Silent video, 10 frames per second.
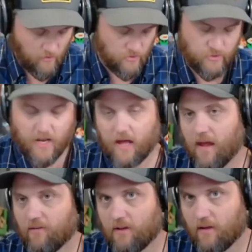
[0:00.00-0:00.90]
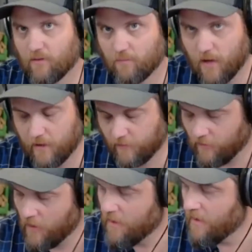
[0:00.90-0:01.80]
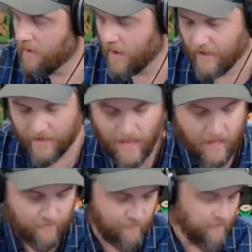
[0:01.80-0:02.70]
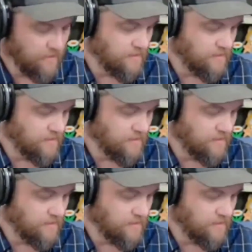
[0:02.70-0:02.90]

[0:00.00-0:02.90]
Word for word: You should not advertise your products on X.